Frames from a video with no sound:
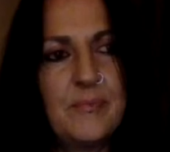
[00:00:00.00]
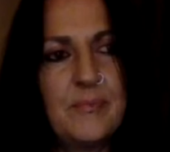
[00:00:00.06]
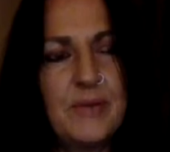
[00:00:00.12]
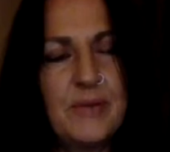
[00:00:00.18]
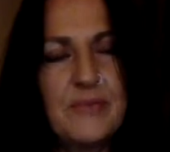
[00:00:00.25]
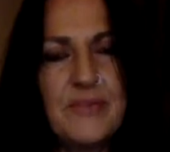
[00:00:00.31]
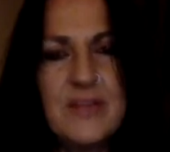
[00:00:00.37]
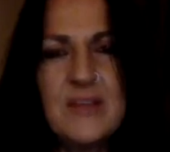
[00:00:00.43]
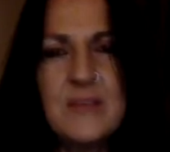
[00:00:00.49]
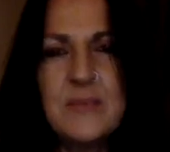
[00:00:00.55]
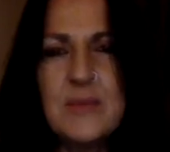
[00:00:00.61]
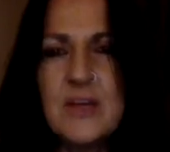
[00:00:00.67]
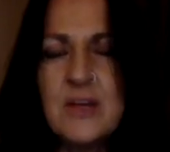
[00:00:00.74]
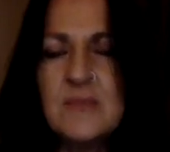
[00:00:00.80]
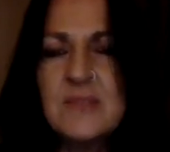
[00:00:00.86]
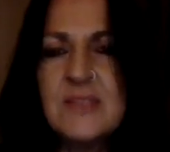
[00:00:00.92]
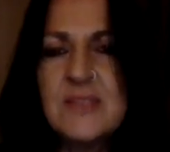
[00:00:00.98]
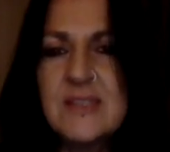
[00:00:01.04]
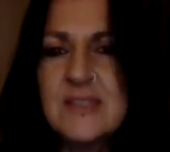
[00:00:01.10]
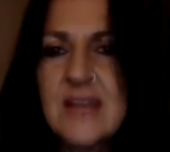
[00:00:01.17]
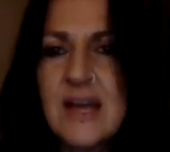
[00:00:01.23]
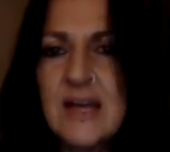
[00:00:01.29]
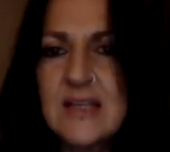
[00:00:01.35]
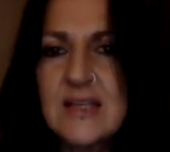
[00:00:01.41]
But if things become
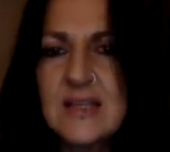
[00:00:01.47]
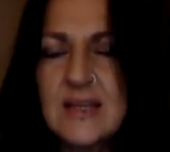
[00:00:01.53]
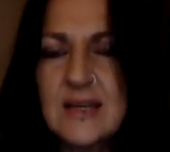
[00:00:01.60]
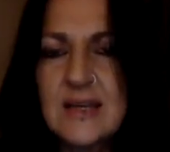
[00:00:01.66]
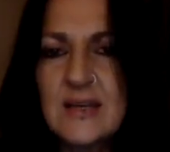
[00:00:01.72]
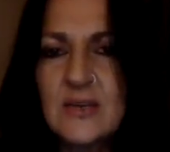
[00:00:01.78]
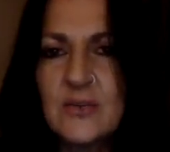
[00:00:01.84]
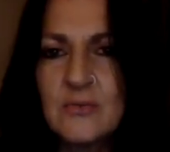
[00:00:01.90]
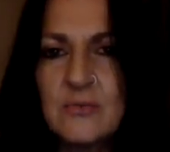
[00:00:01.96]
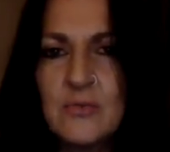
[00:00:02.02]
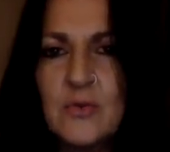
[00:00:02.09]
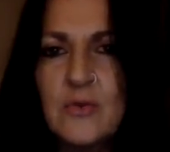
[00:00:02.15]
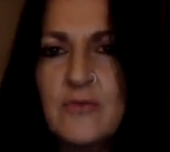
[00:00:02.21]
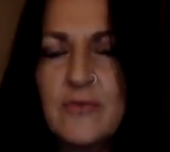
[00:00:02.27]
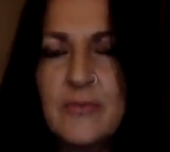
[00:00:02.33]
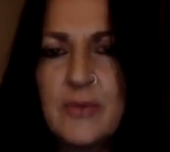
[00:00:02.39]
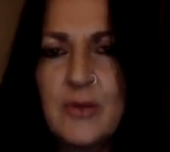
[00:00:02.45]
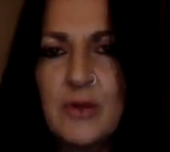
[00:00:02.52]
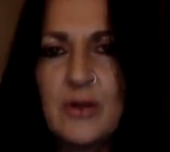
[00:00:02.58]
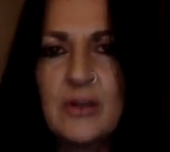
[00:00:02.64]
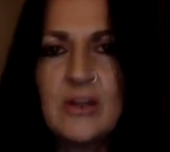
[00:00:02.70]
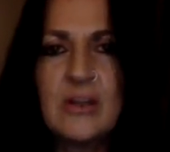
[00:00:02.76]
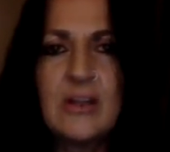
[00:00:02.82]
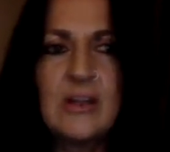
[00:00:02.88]
static and
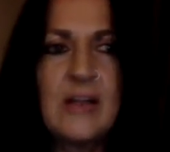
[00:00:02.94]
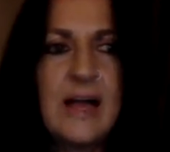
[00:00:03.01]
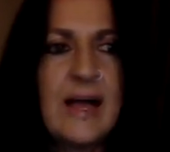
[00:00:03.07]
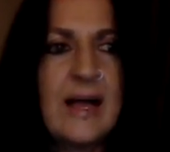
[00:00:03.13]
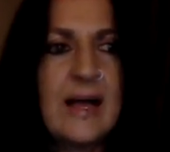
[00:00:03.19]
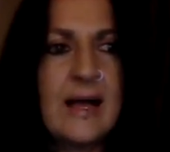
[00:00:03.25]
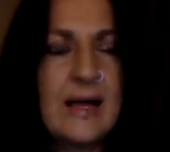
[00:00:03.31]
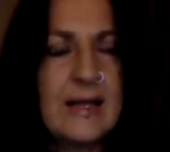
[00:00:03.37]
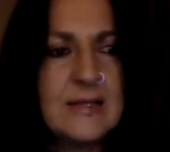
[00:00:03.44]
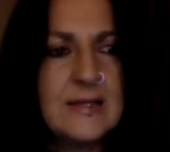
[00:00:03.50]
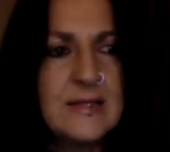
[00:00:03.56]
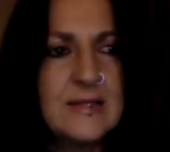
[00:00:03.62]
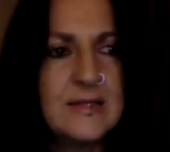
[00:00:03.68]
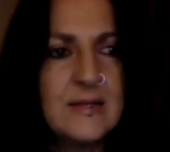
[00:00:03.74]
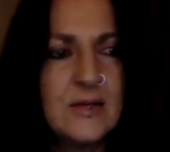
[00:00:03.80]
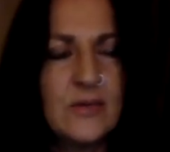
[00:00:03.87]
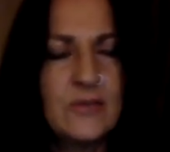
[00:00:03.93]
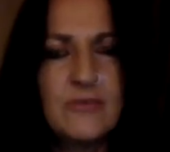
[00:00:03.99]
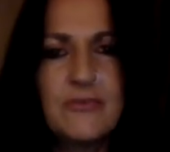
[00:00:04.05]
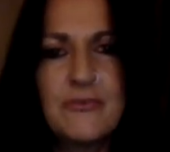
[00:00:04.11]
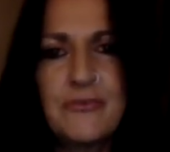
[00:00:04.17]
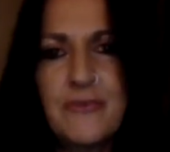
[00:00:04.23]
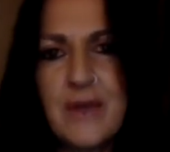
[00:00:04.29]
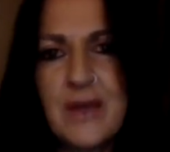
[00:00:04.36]
unmovable and
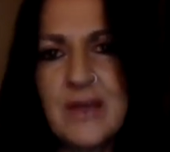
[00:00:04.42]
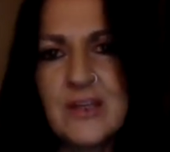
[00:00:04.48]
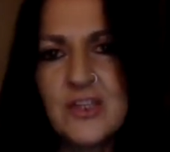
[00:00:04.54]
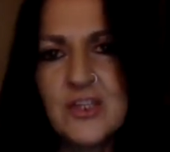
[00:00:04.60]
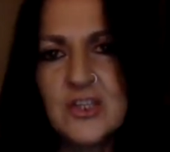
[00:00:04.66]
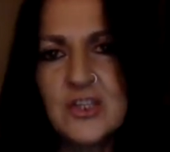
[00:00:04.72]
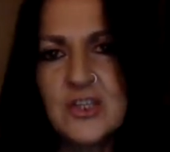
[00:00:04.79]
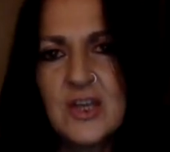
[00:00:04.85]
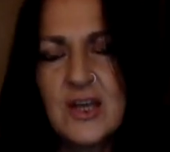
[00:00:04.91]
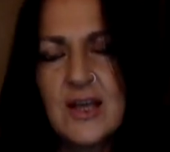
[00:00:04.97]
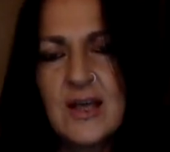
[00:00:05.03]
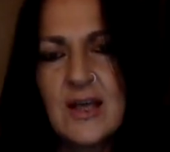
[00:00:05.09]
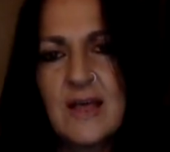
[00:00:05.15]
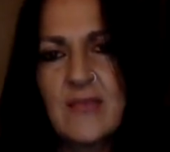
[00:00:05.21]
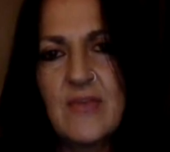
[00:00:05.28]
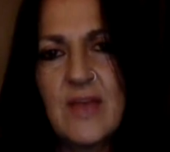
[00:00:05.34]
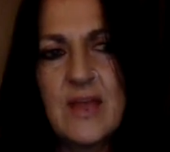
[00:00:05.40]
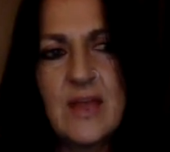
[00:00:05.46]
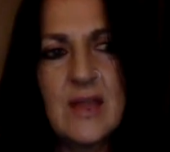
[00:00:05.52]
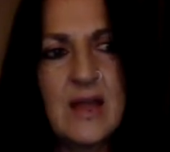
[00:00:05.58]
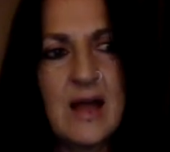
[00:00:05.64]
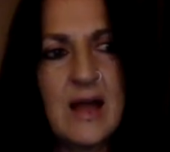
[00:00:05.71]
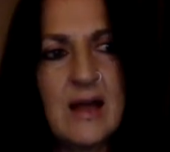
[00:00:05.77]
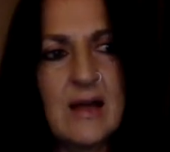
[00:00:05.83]
unfresh, then
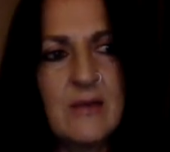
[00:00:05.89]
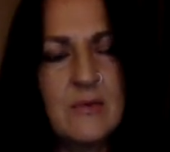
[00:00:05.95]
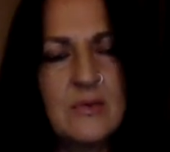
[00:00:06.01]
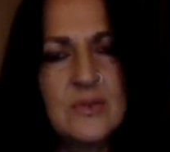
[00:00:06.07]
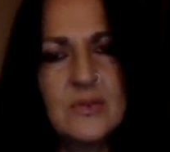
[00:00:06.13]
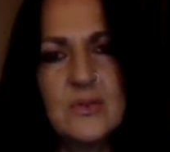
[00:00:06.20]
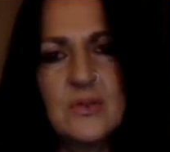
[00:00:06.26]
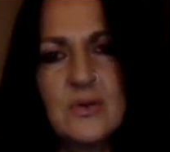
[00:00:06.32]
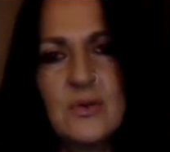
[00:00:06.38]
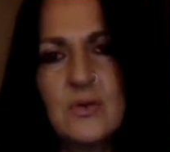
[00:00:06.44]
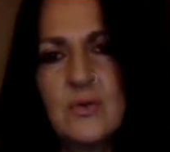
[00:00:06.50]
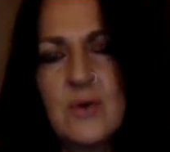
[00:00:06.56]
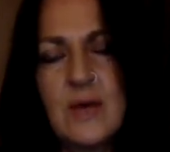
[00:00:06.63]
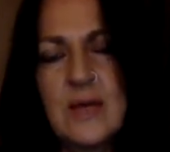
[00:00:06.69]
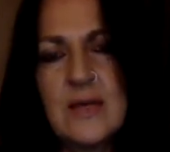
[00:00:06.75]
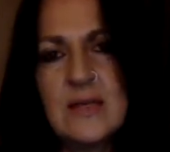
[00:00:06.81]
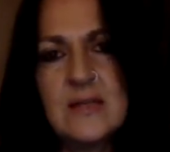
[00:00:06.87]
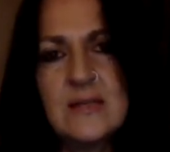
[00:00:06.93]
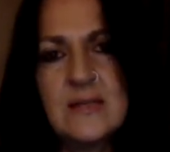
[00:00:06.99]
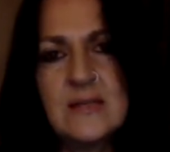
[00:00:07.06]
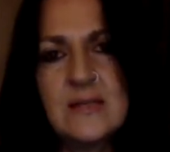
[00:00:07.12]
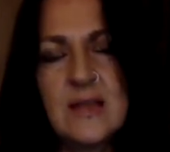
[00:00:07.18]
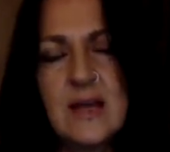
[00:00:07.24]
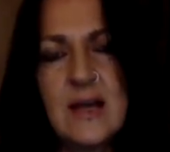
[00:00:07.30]
I would
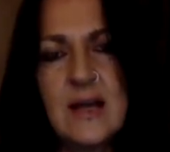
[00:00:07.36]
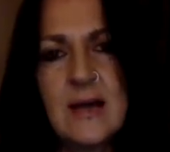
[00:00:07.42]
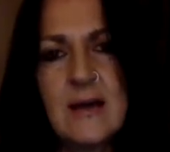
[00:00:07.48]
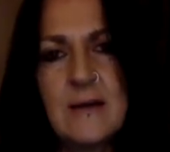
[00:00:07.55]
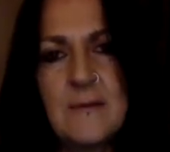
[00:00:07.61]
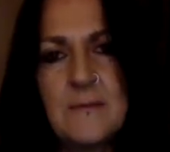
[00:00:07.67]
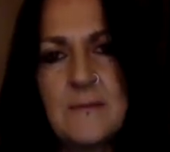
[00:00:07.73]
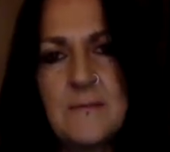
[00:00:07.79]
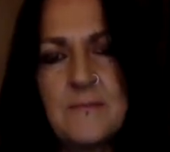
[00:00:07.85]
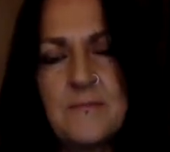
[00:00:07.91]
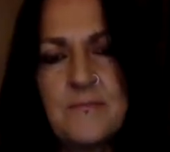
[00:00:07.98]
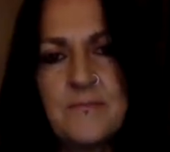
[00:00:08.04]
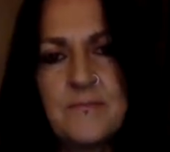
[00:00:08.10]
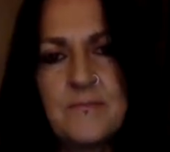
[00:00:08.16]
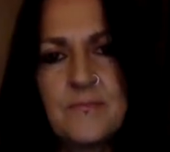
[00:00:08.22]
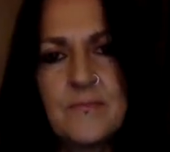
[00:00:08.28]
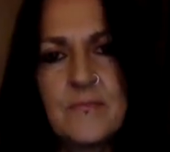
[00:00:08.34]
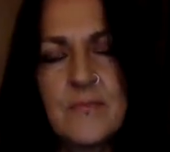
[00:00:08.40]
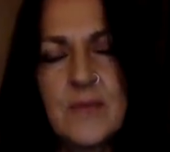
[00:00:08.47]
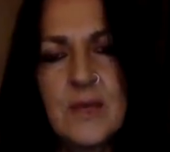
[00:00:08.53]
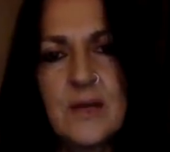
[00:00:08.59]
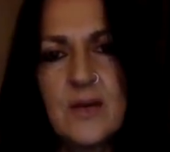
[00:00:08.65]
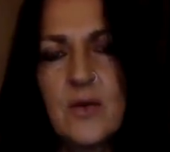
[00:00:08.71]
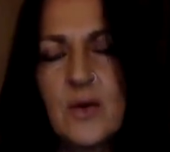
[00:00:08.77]
always
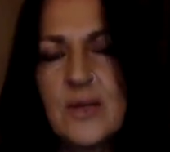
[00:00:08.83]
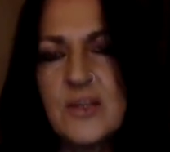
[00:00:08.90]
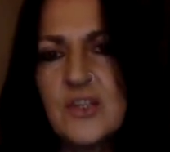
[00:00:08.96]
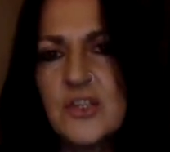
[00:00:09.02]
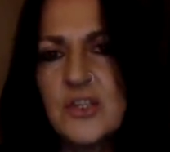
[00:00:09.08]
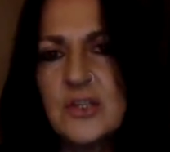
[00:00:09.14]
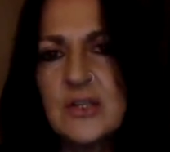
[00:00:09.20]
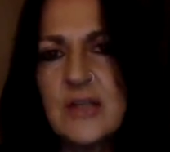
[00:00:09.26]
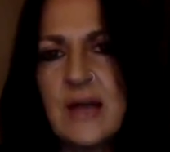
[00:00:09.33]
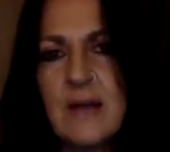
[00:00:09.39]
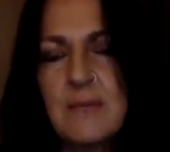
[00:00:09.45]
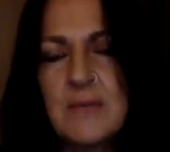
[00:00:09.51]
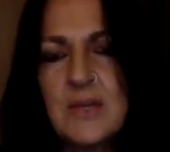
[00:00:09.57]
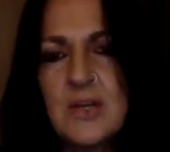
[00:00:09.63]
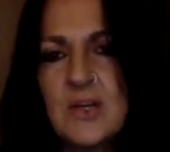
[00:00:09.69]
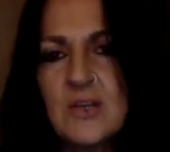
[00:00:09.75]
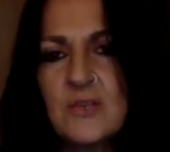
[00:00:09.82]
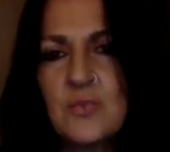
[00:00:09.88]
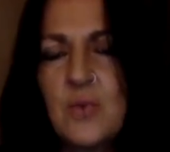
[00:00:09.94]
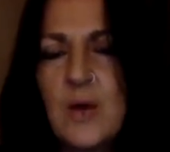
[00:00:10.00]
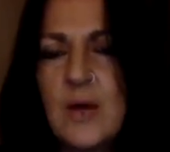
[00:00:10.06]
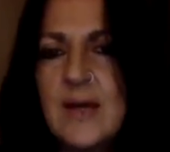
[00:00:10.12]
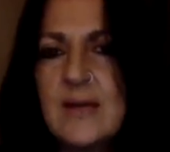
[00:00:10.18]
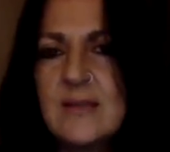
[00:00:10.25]
question that, because what
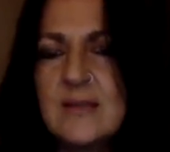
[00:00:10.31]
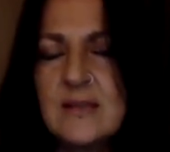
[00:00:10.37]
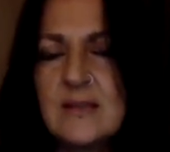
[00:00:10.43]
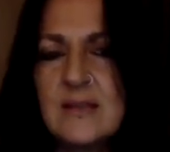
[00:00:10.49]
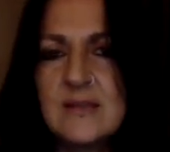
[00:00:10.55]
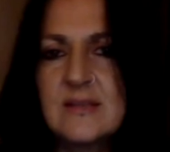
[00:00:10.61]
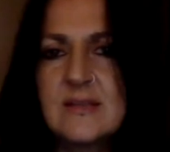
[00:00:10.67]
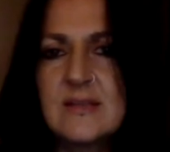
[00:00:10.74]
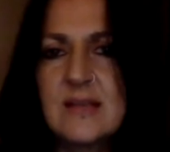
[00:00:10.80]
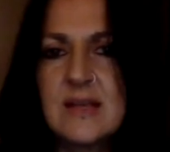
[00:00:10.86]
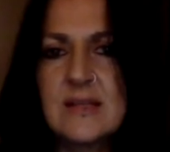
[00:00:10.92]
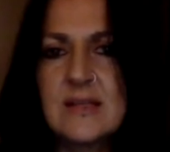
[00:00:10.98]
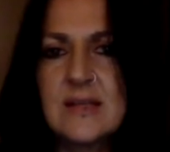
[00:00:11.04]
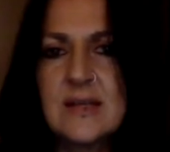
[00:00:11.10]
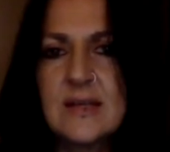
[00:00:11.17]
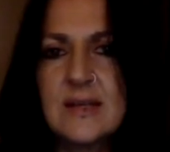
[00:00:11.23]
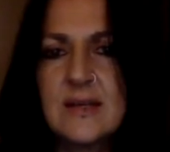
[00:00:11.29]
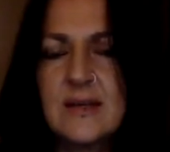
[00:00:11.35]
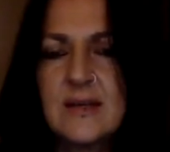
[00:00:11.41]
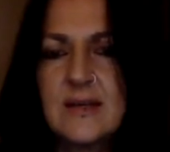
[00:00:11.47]
is it that's static?